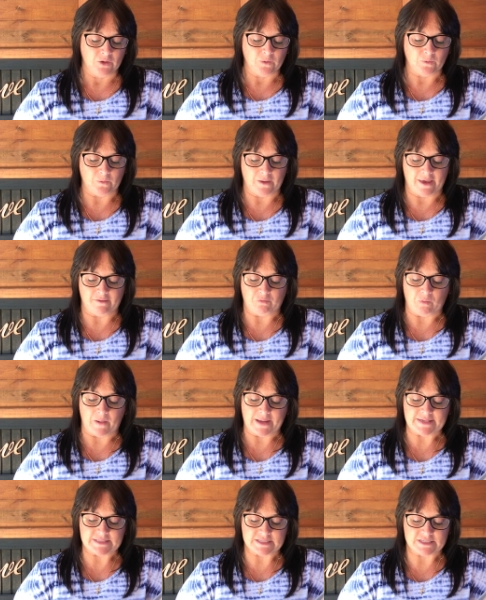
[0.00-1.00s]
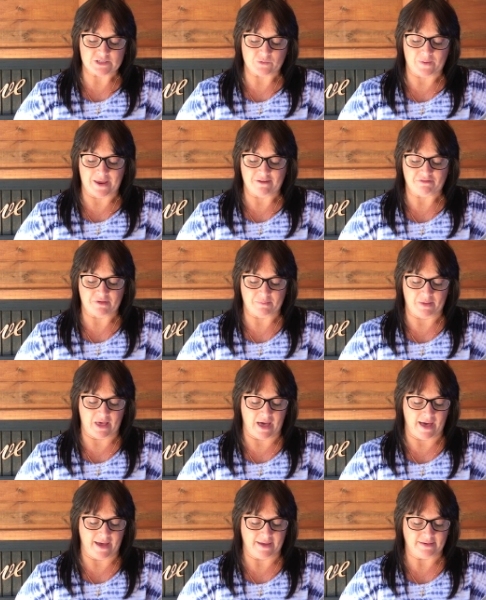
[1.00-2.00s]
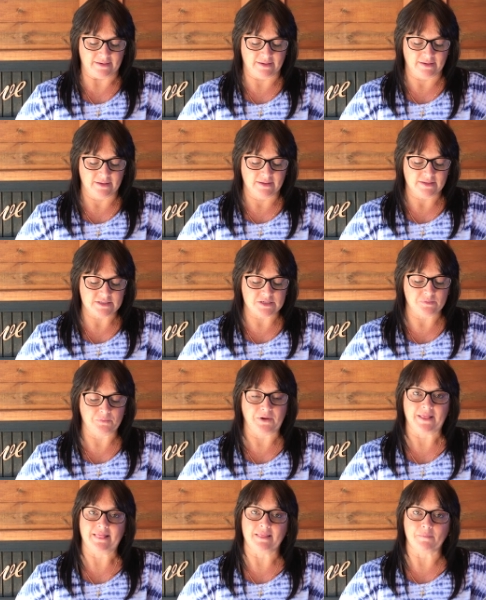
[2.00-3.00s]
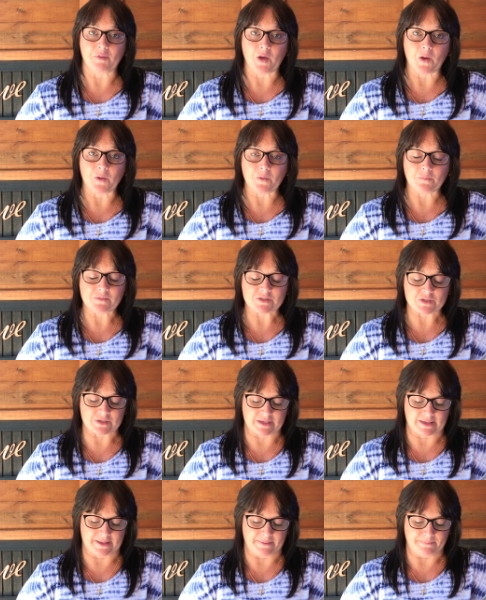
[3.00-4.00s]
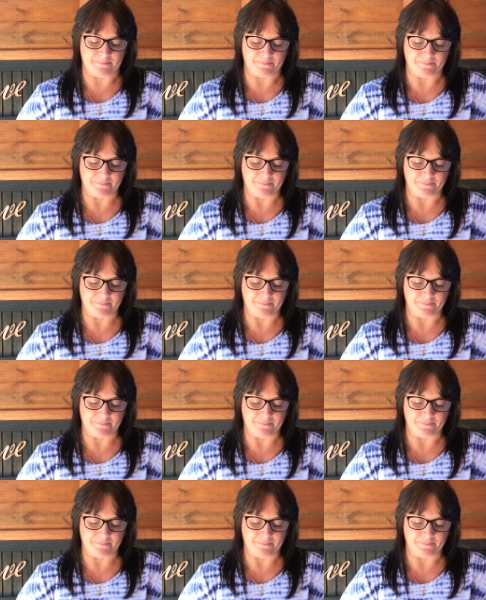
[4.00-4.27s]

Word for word: who have wandered away from God, to bring them home to him.